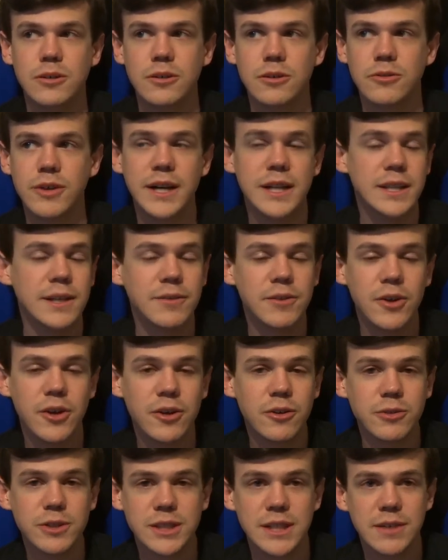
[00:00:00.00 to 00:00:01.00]
Grand Theft
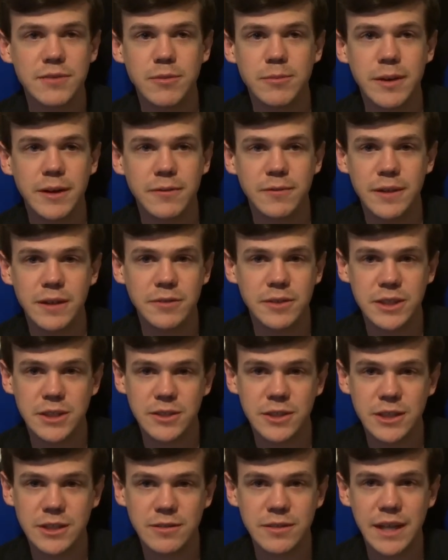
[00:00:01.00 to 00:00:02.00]
Auto was never my favorite
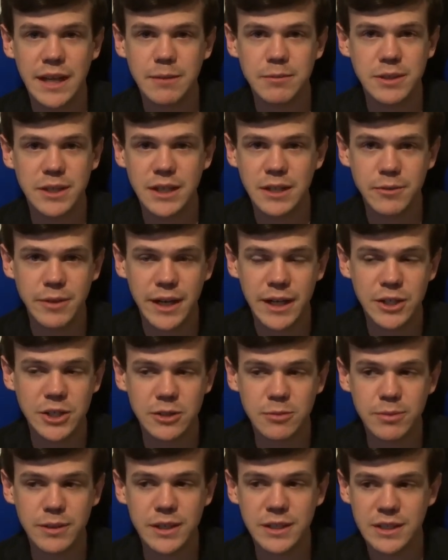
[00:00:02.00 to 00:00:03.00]
series of games anyway,
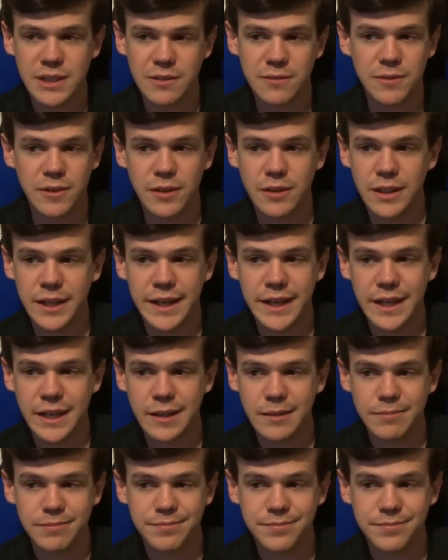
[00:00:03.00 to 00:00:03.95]
just because I felt like